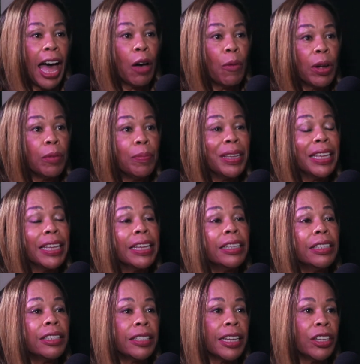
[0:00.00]
I want to be
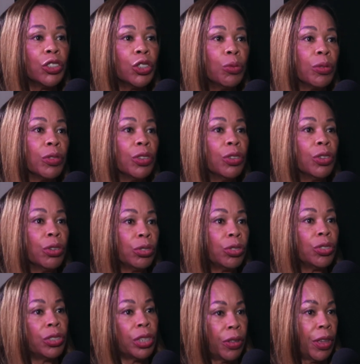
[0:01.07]
in-center where the
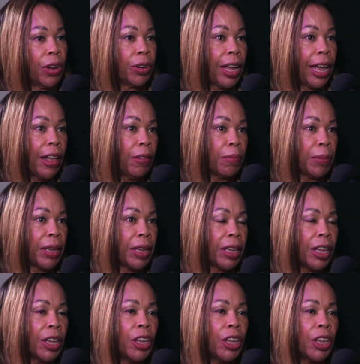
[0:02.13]
nurses are there to help me.